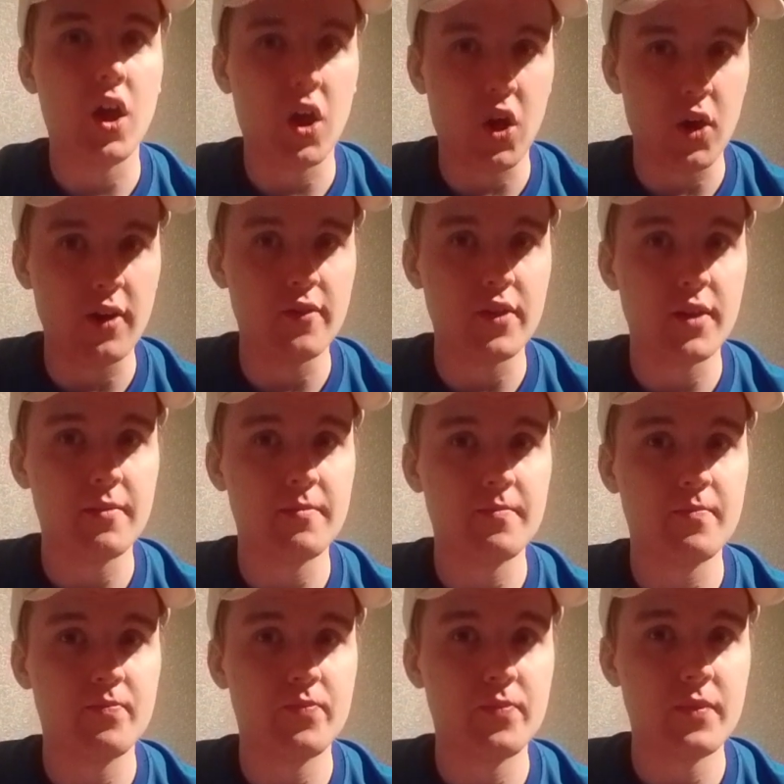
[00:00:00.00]
over.
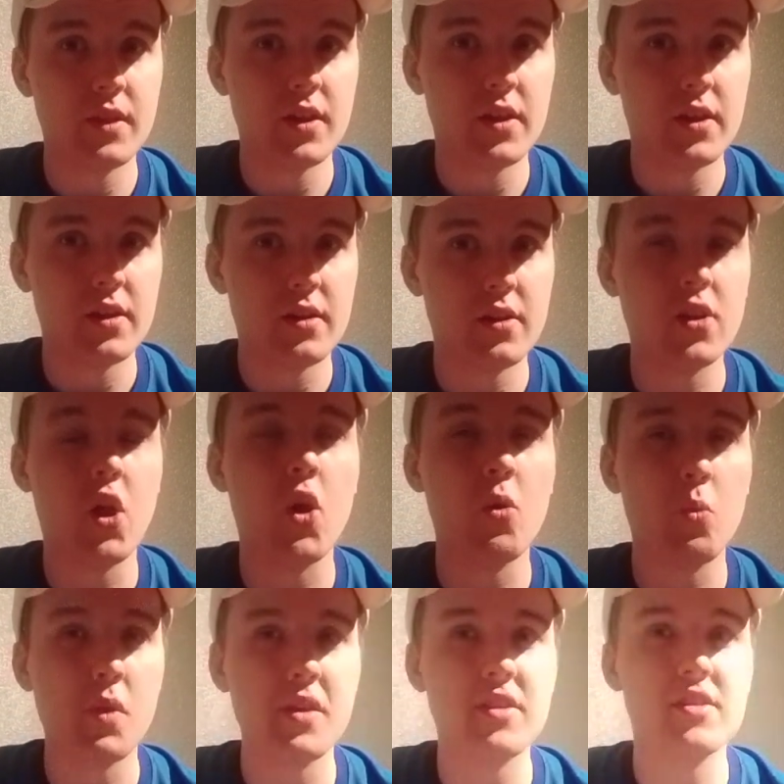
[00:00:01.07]
No
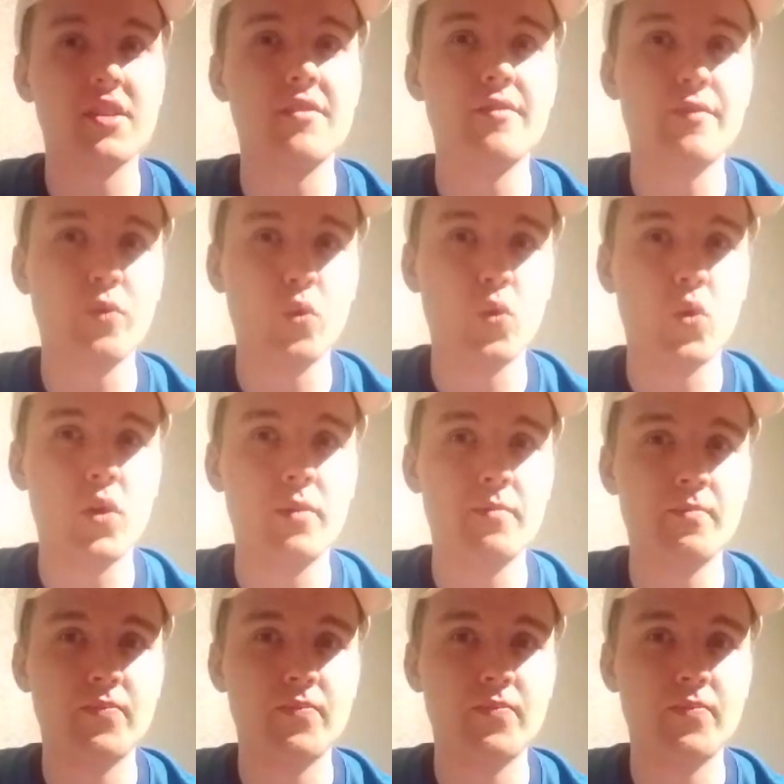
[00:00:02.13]
wins in 4.